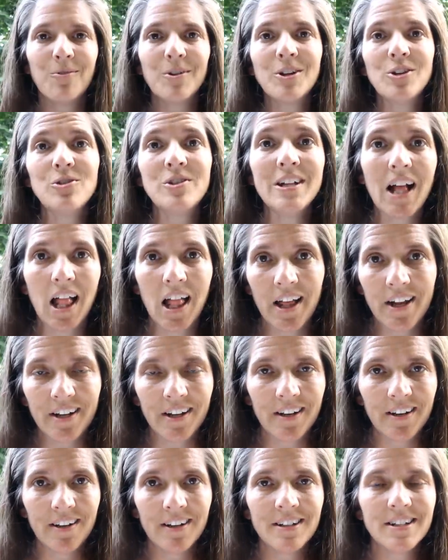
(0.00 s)
When you
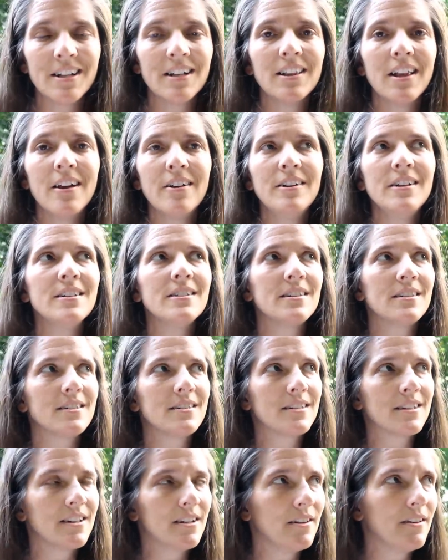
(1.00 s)
declutter, decluttering is a
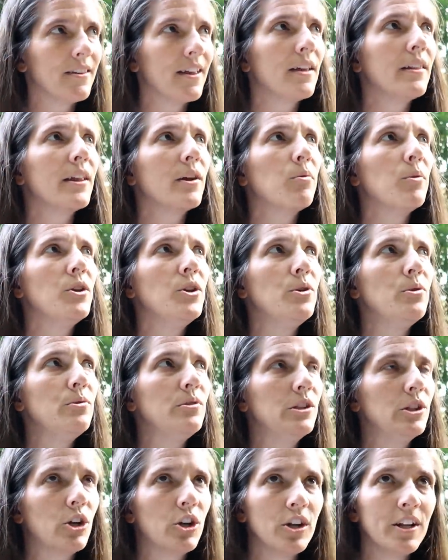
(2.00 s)
skill that like when you
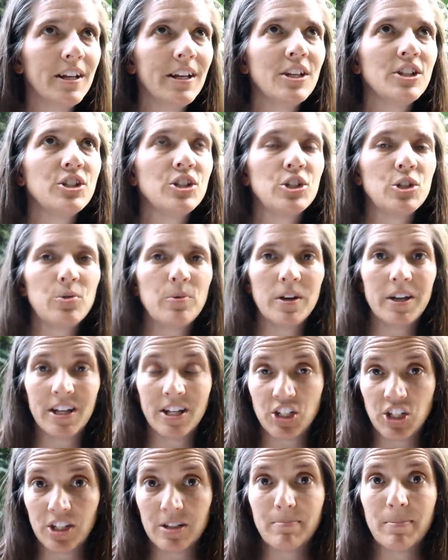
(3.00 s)
learn it and do it,
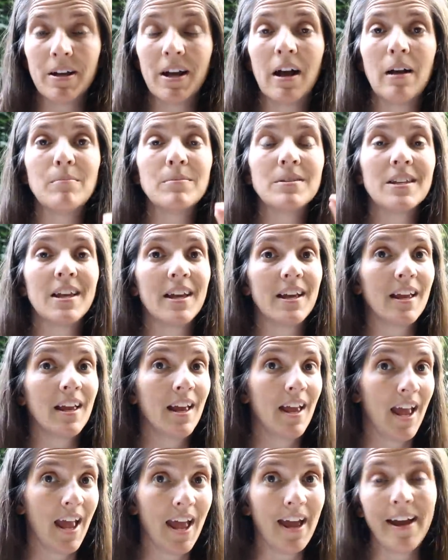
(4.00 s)
it just becomes like
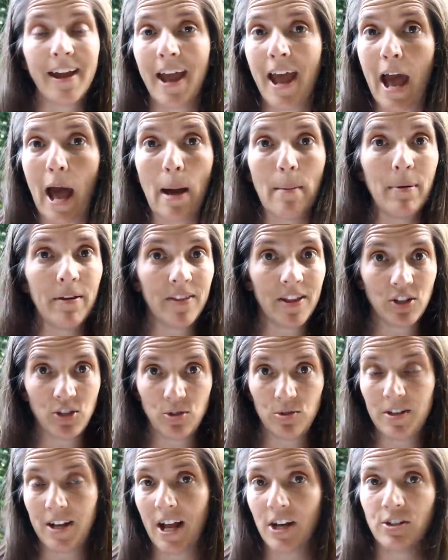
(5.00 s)
a habit that
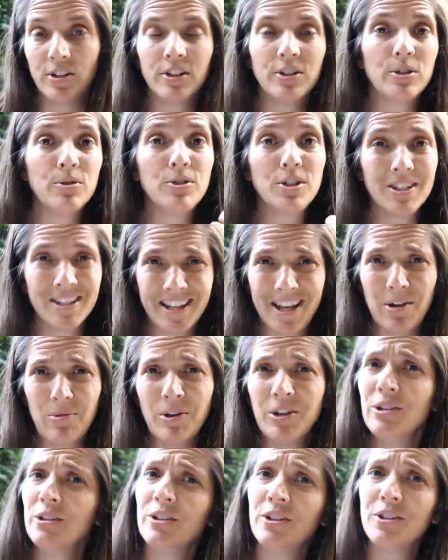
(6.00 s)
you naturally do. Just like when
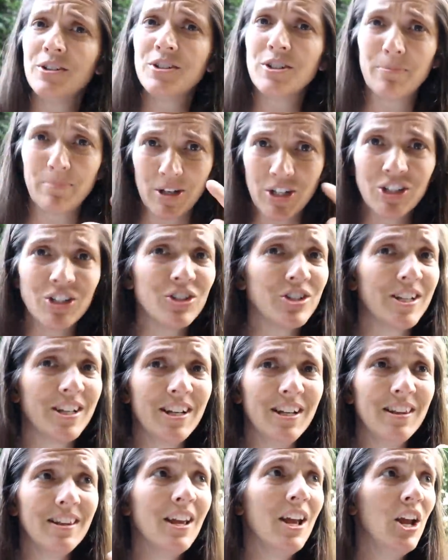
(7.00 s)
you learn to brush your
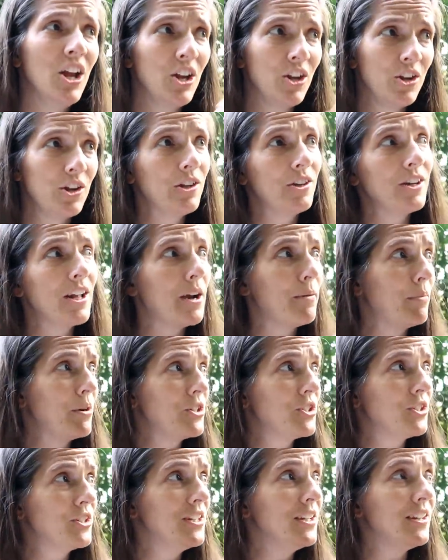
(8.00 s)
teeth, you learn how to
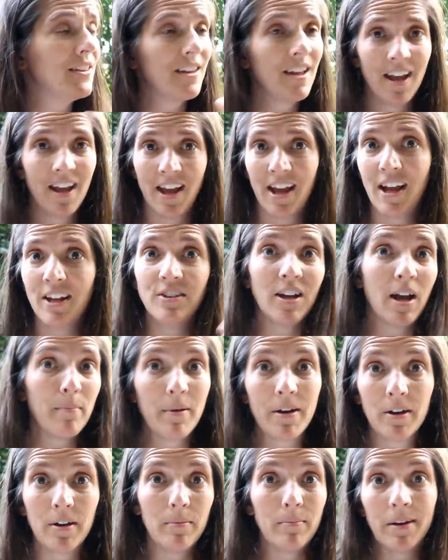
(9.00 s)
brush your teeth and you got
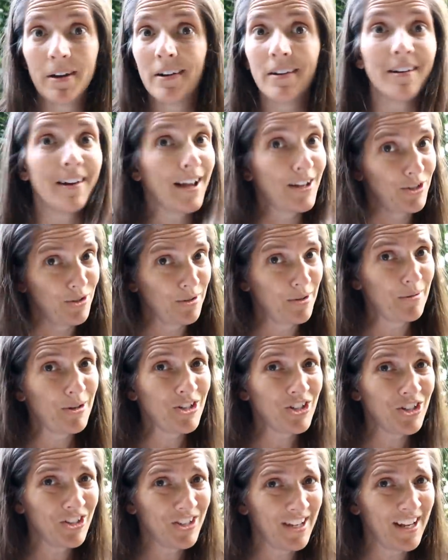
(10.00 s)
better and better at doing to
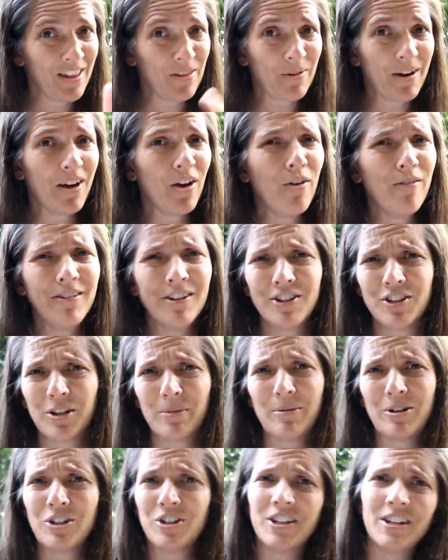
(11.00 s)
brush your teeth, right? Hopefully you still
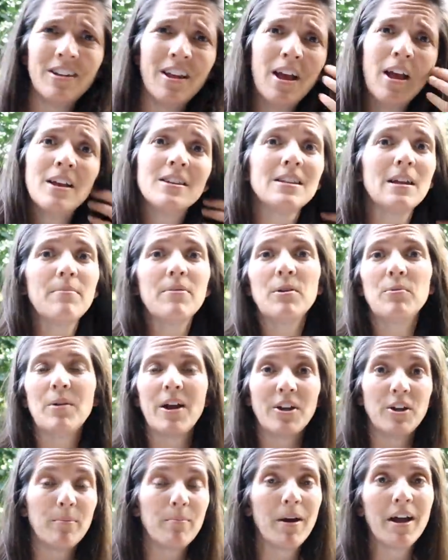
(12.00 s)
brush your teeth. Same thing,
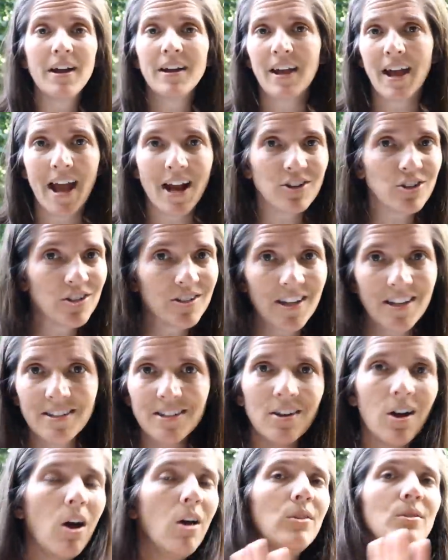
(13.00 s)
riding your bike,
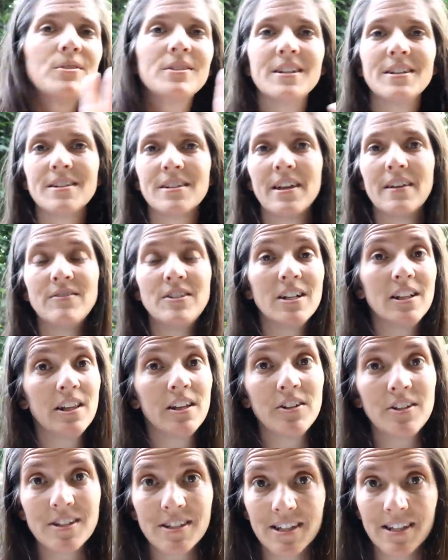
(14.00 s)
exercising, all those things in life.
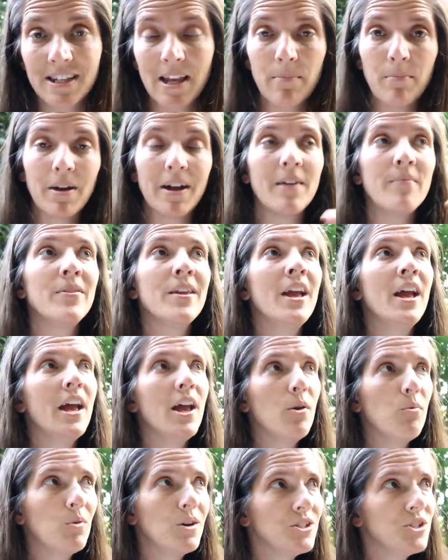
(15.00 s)
Decluttering is the same way.
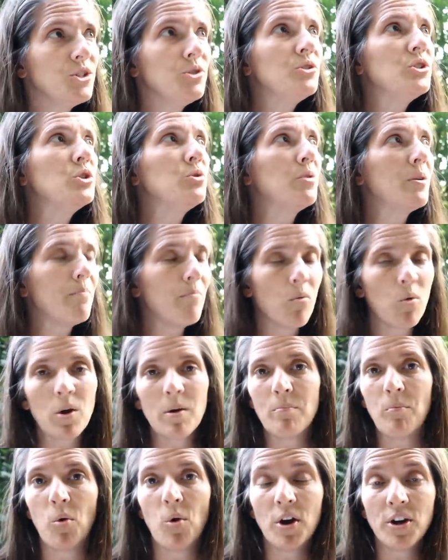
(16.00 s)
And once you do it more
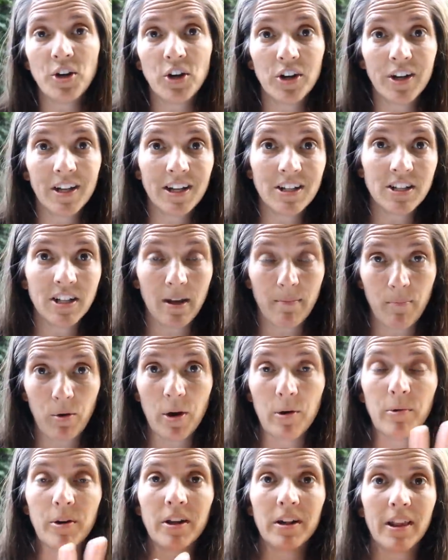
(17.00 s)
and more, you're going to get to that
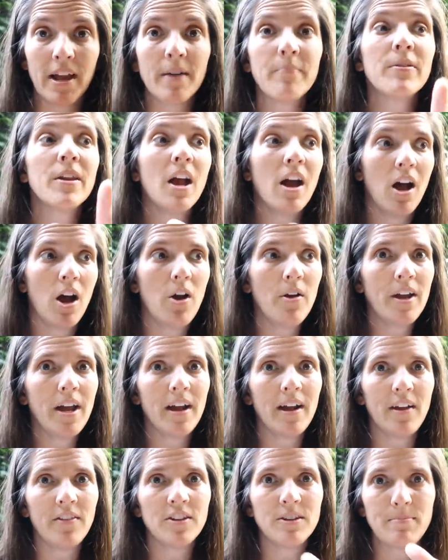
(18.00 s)
point where you're like, oh yeah, I
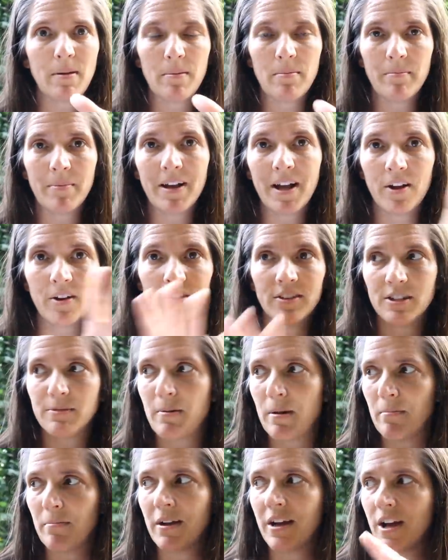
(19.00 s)
got this paper on my counter, this
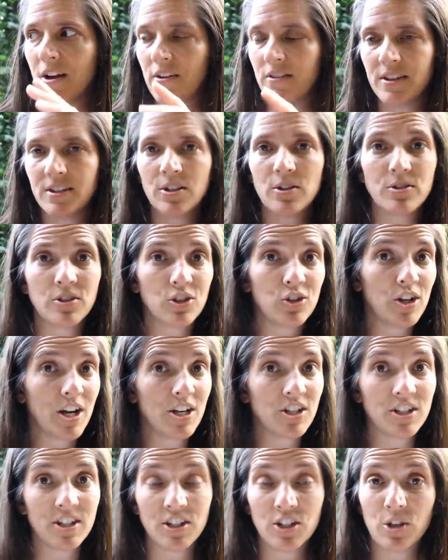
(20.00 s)
paper on my counter, this goes in
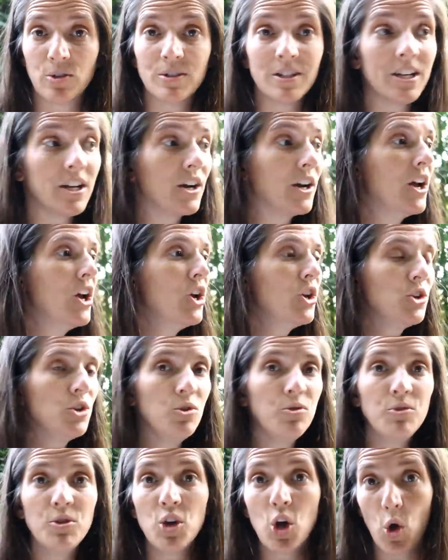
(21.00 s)
trash, this goes here.
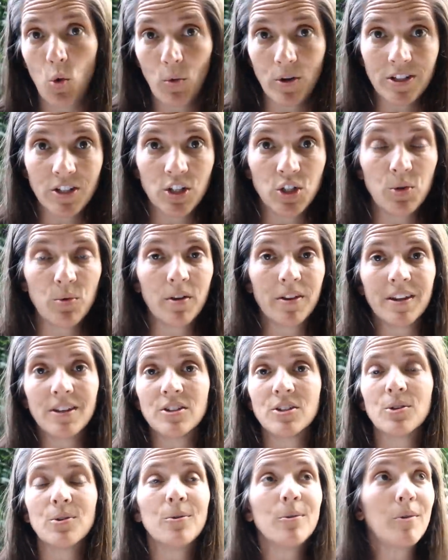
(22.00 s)
You know what to do with it.
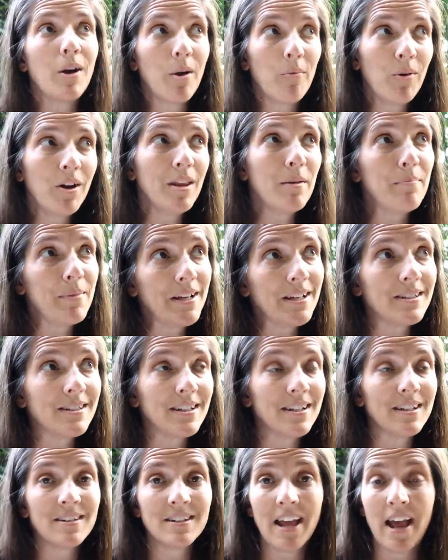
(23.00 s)
So one of the biggest
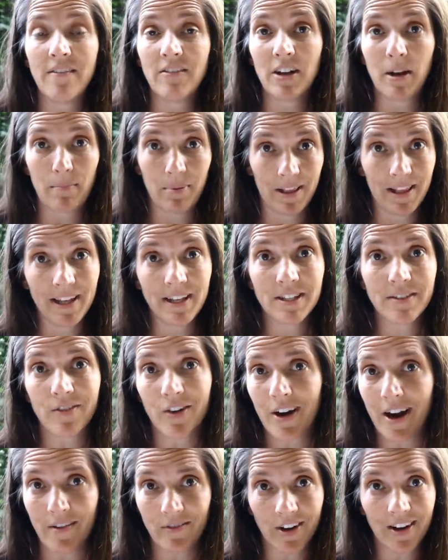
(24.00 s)
things is having a place
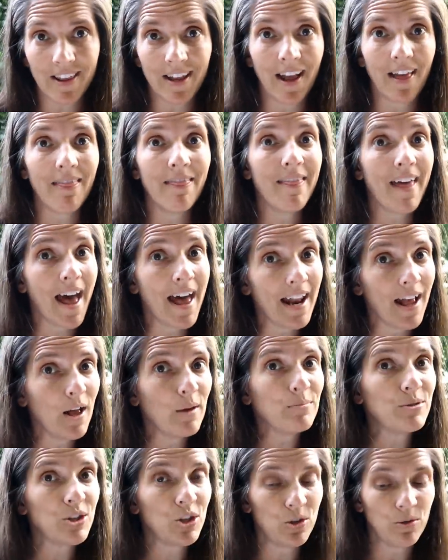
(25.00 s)
for everything everything. That
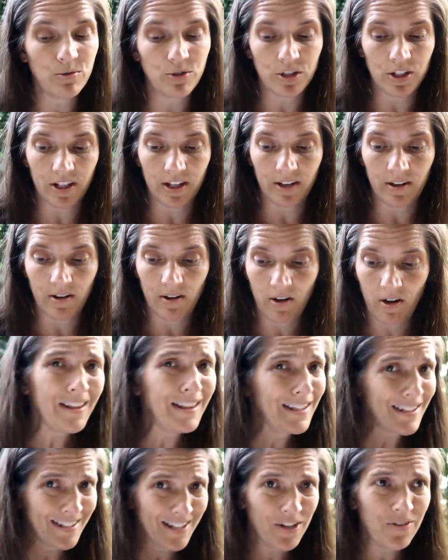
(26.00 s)
helps hugely.
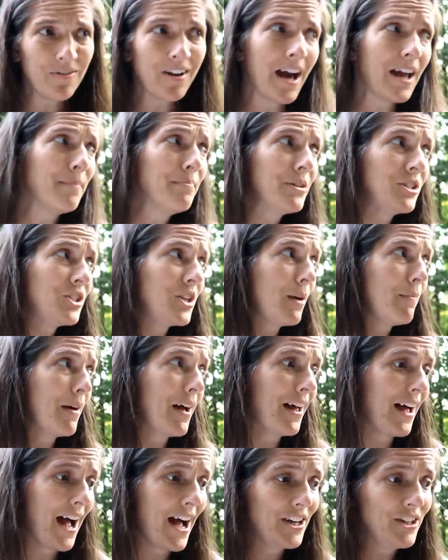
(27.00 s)
Let's say you've got a big job.
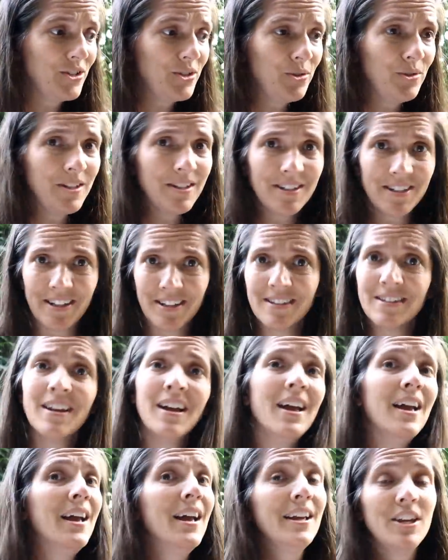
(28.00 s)
How, how do you do these things?
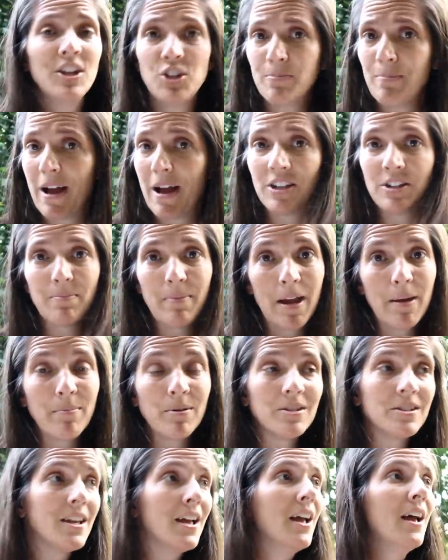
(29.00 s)
Get your piles of
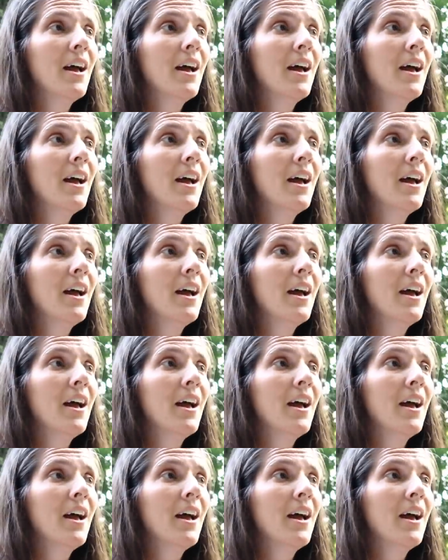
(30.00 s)
papers.